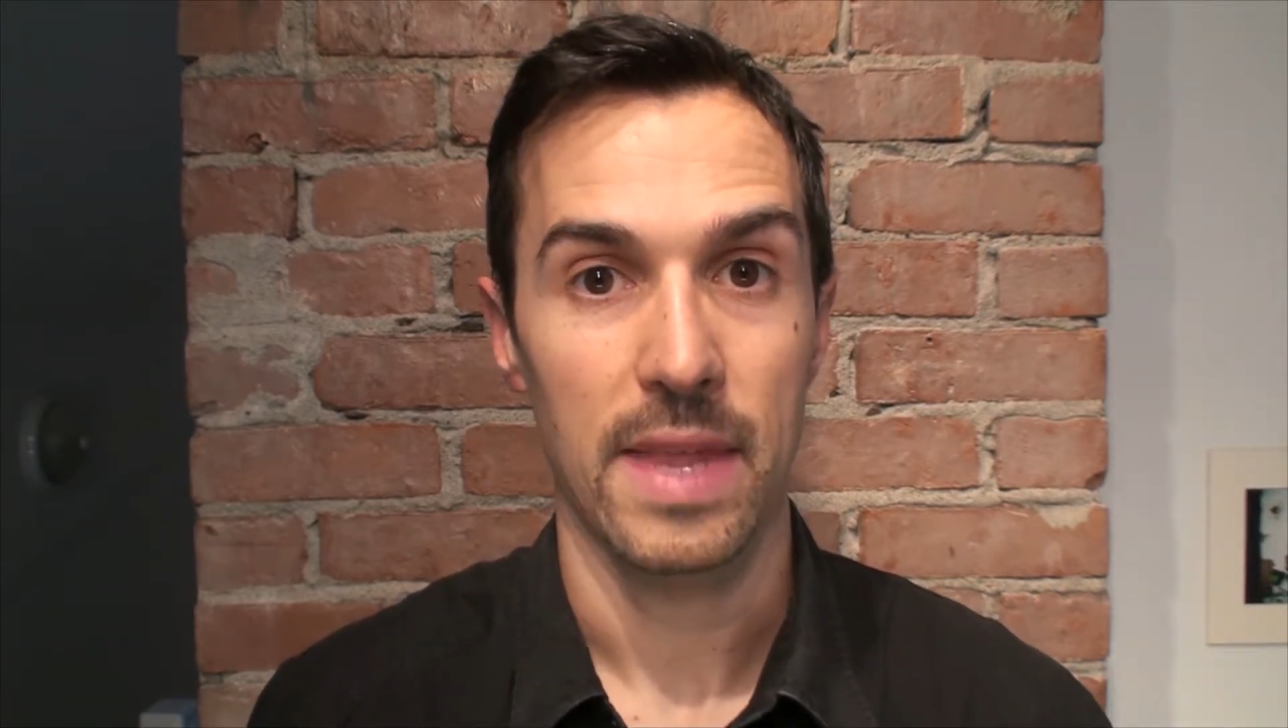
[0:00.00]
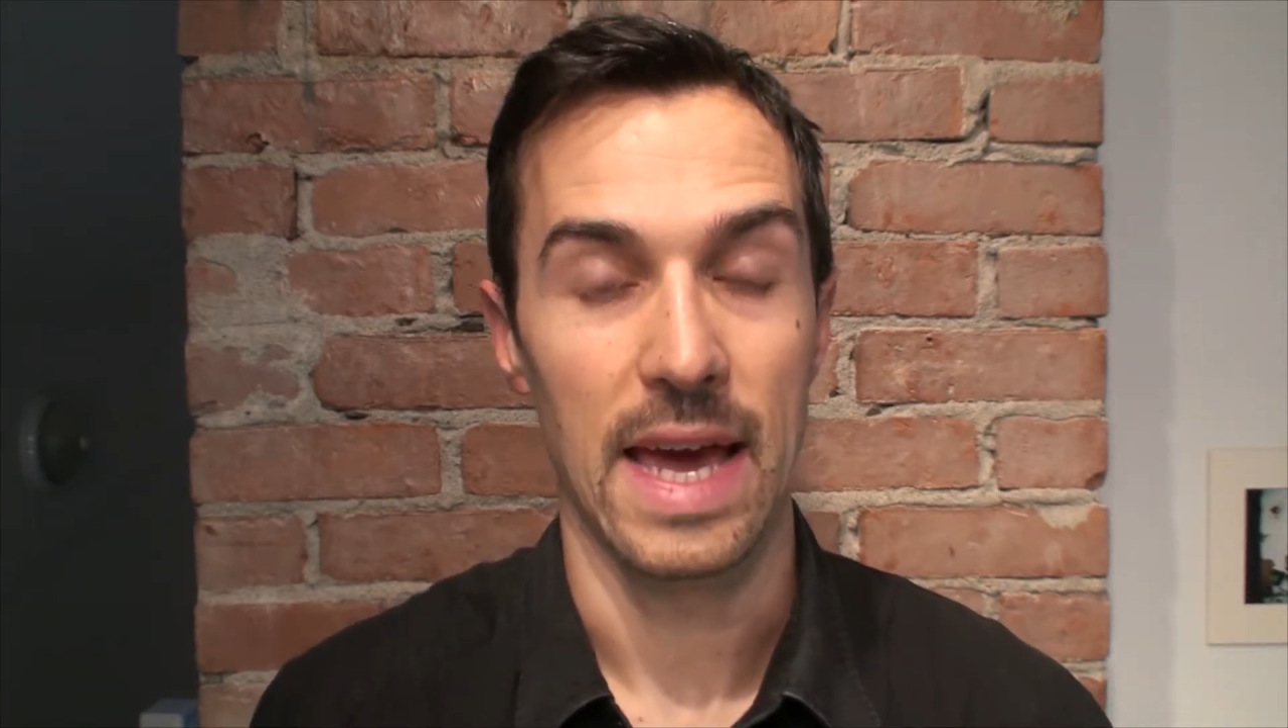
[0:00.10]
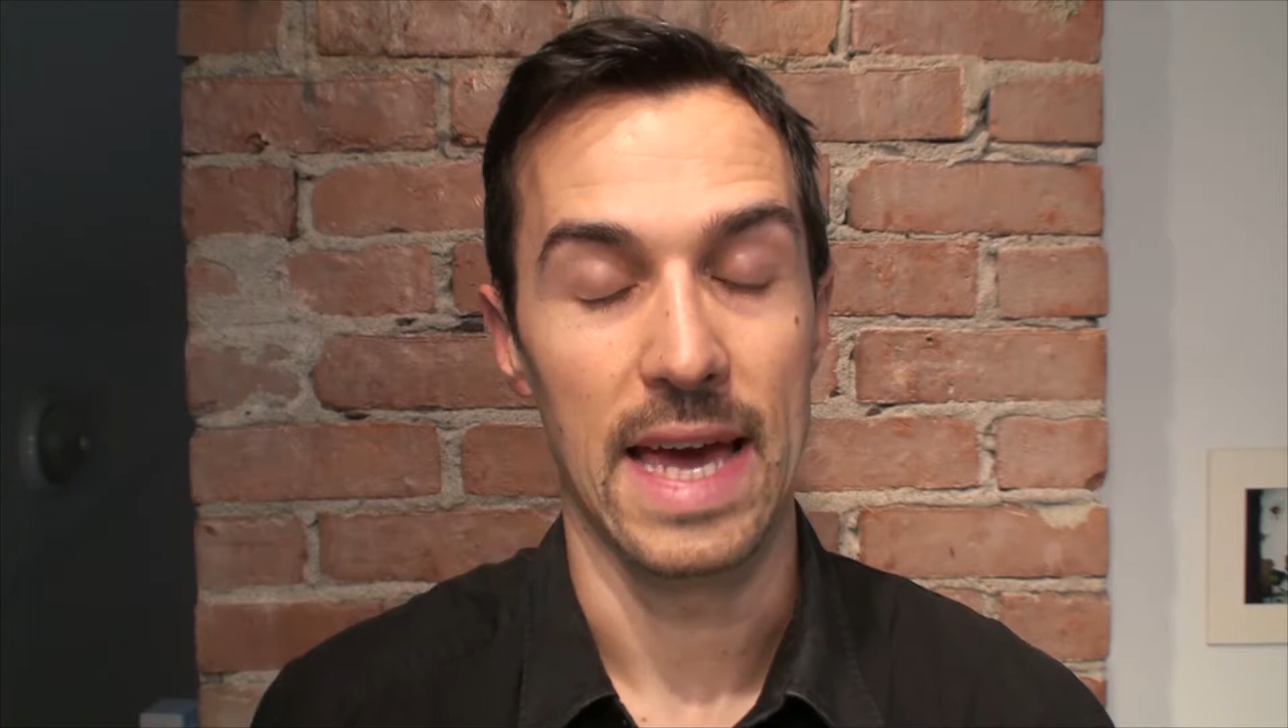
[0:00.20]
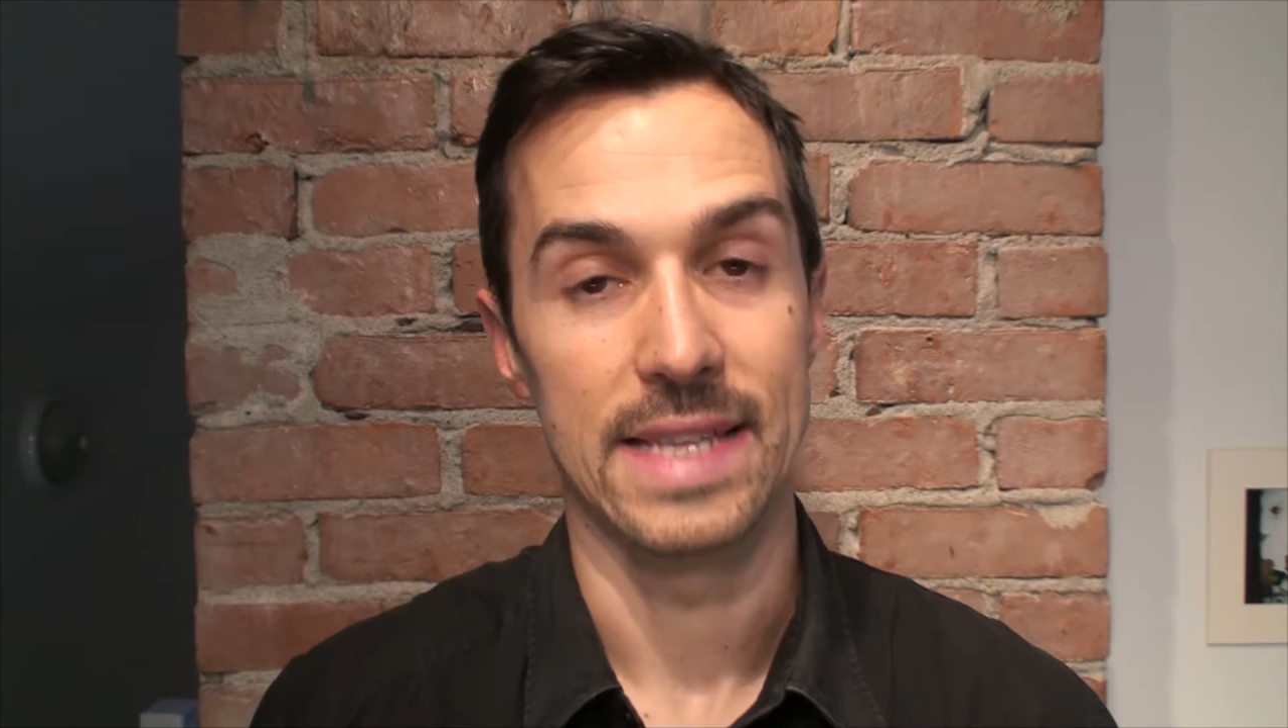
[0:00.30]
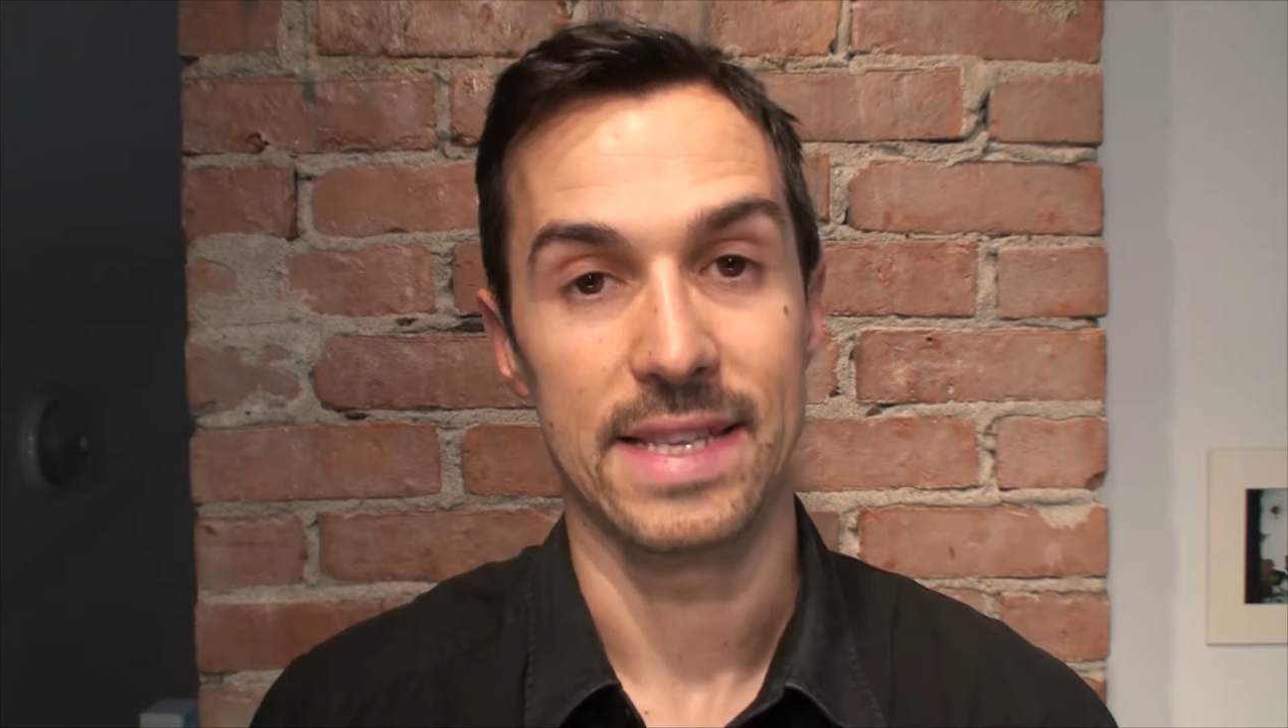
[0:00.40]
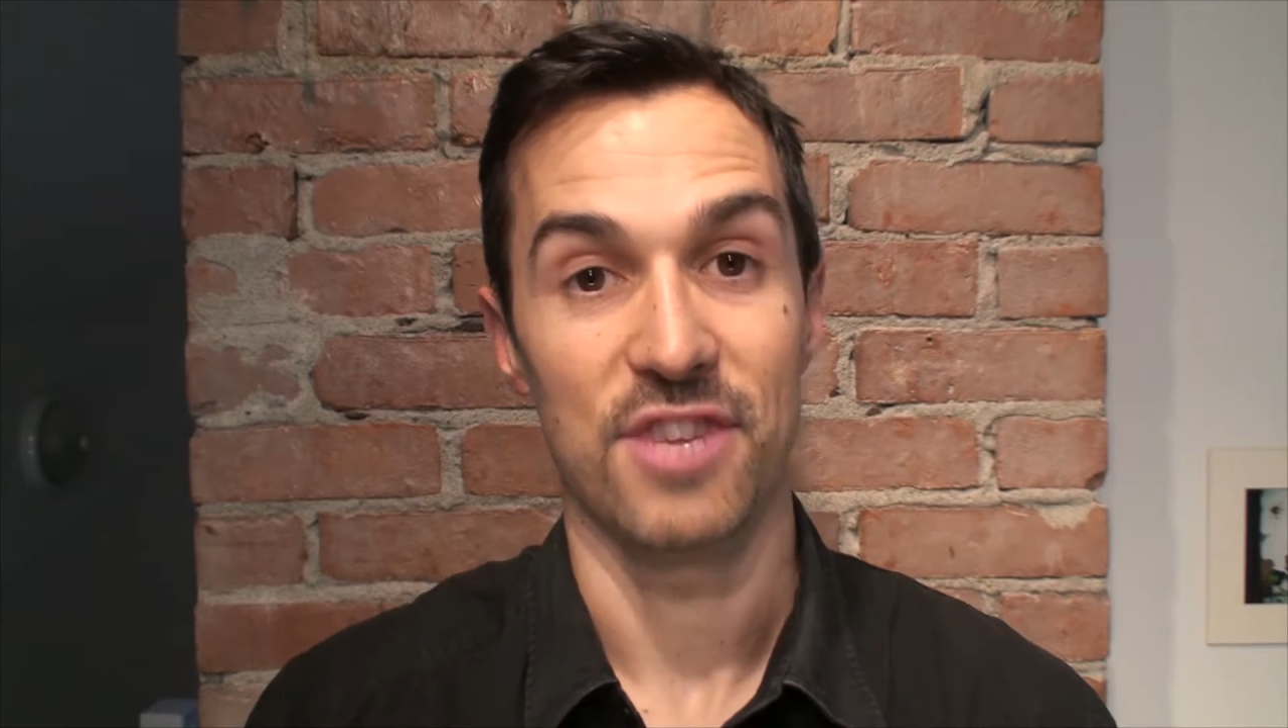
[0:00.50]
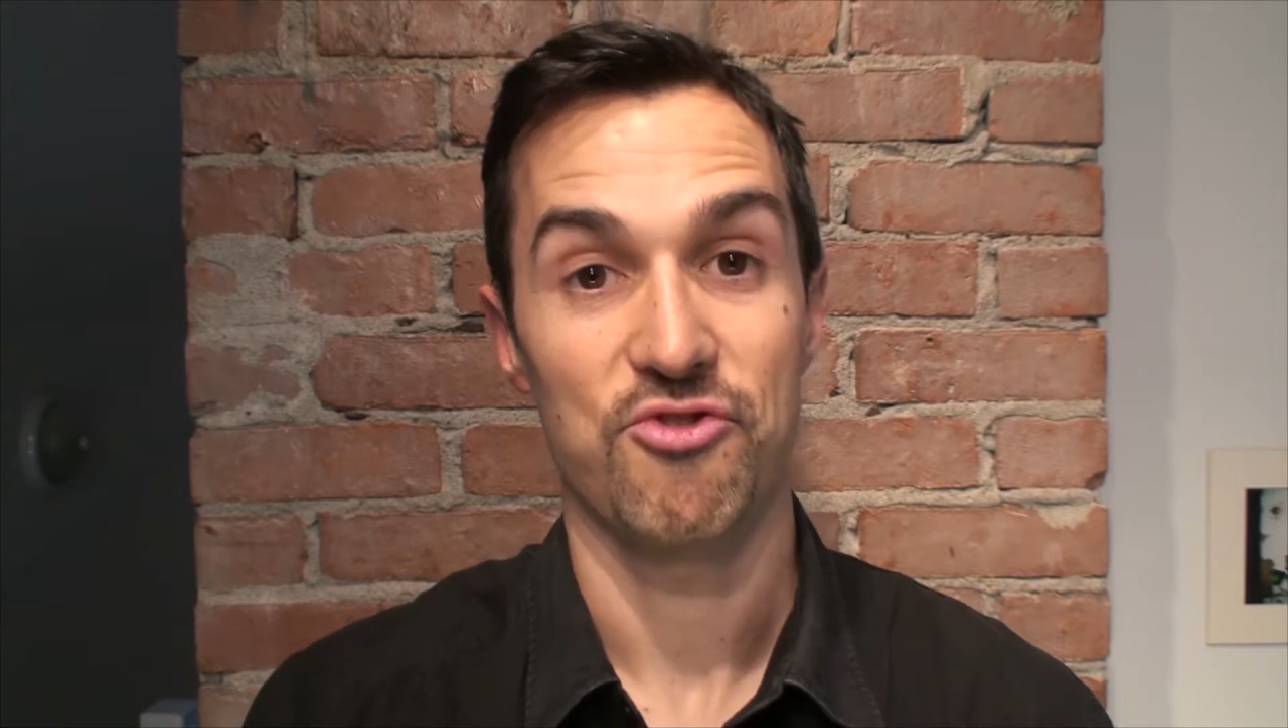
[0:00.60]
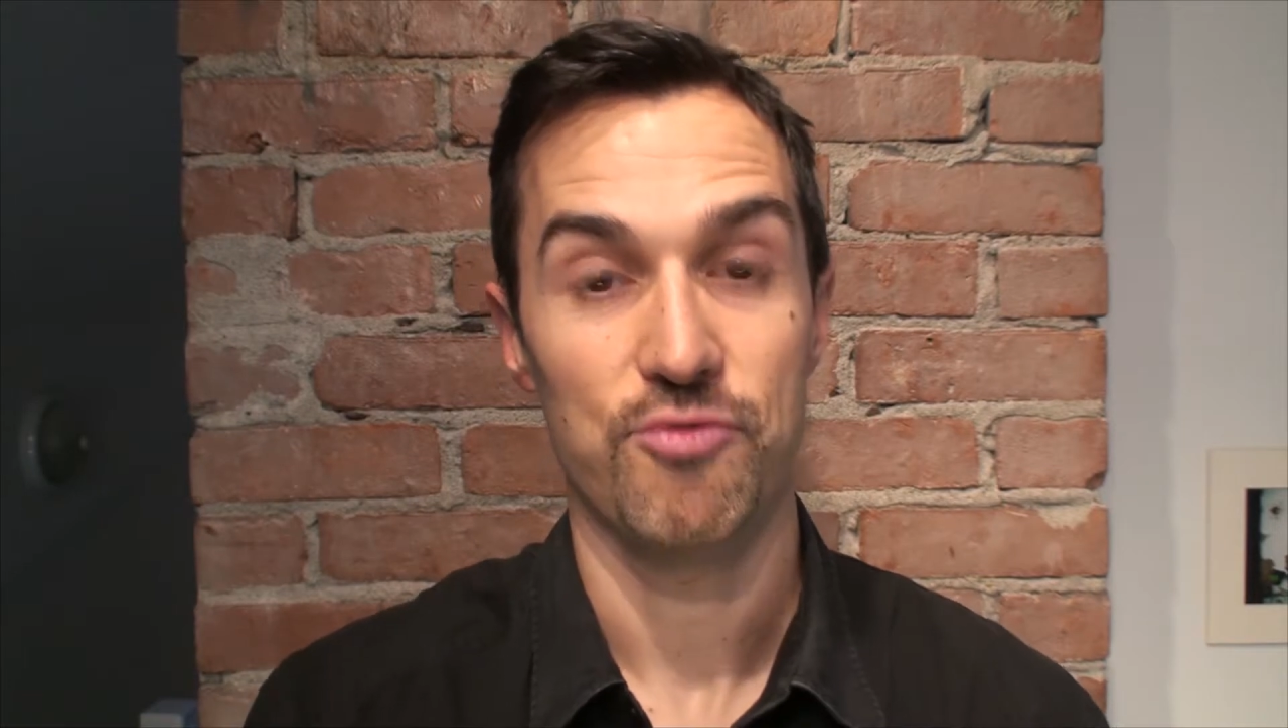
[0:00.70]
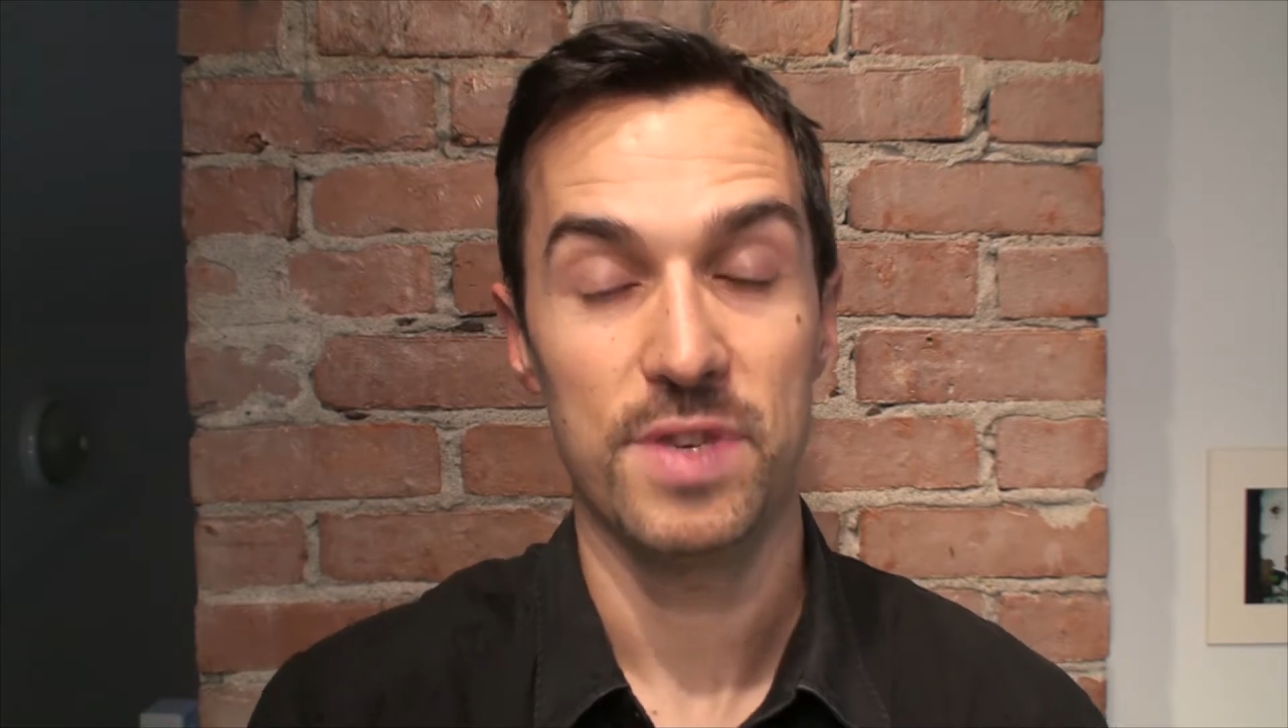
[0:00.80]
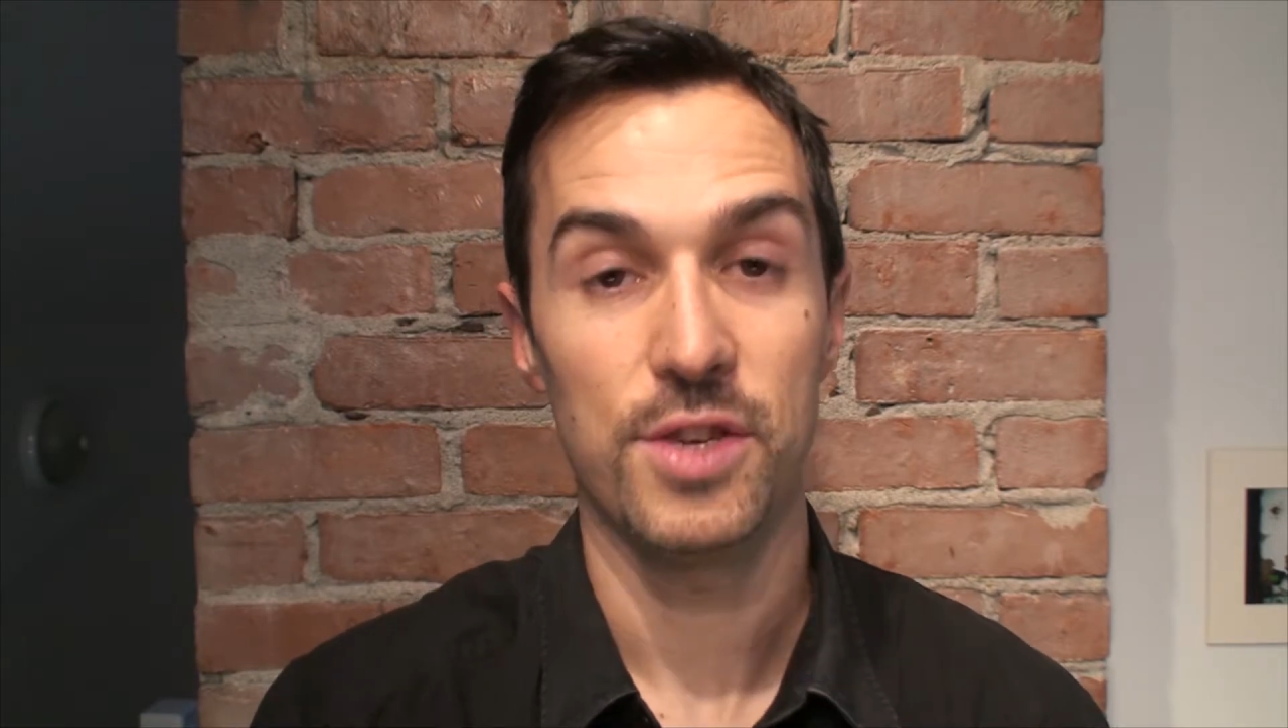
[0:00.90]
and
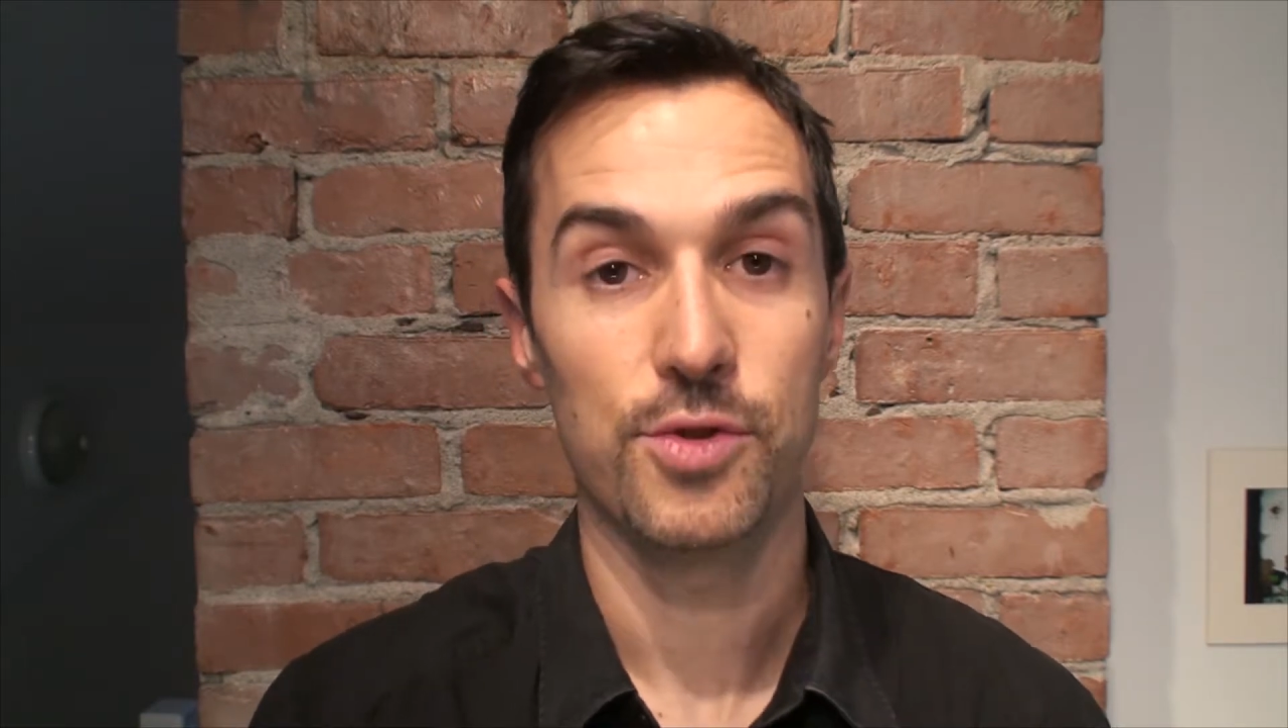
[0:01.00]
it's really